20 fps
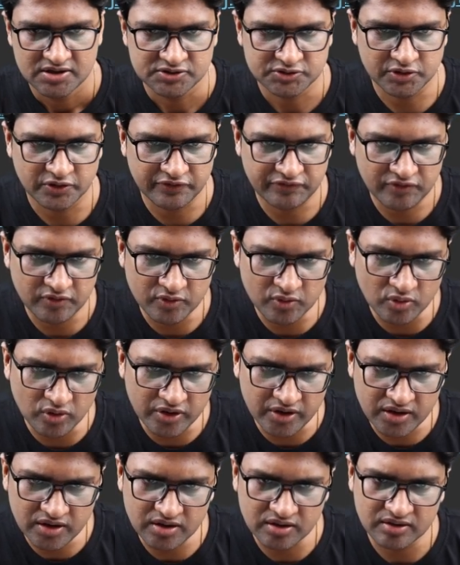So if you
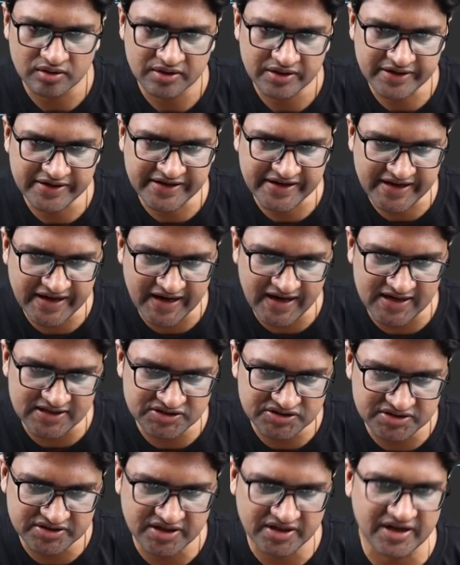don't
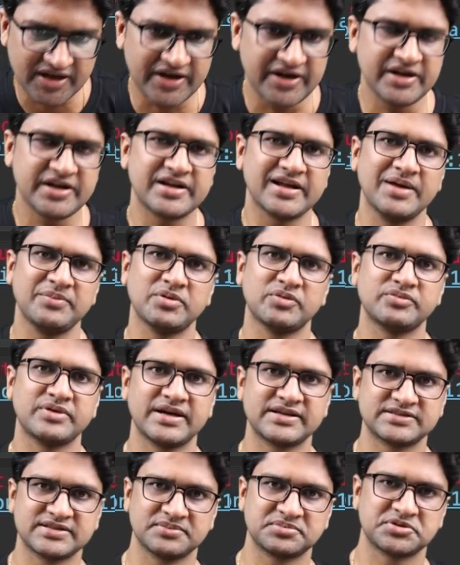catch the right type of the
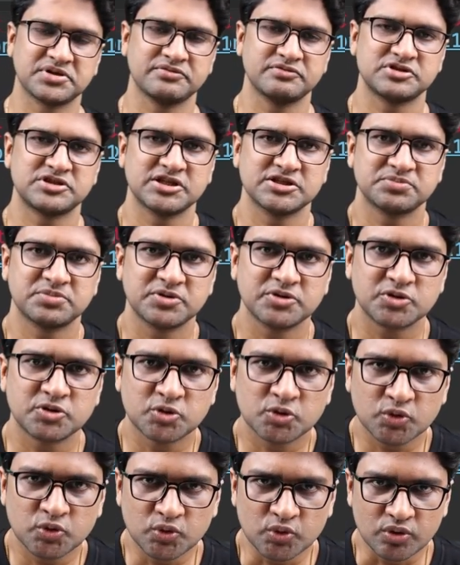exception which has been
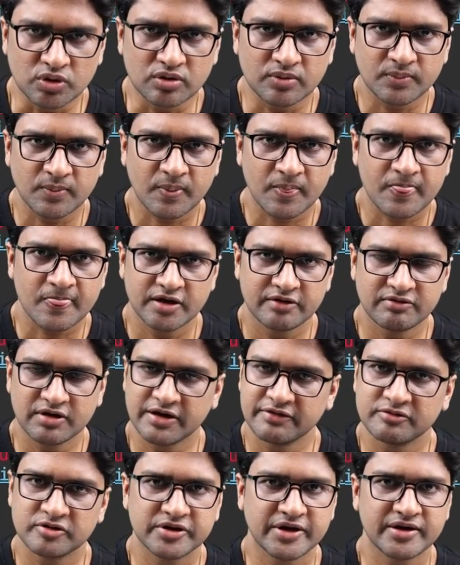thrown, it will
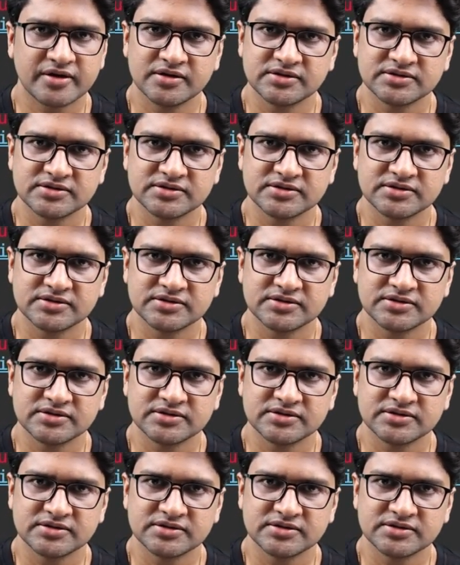give you the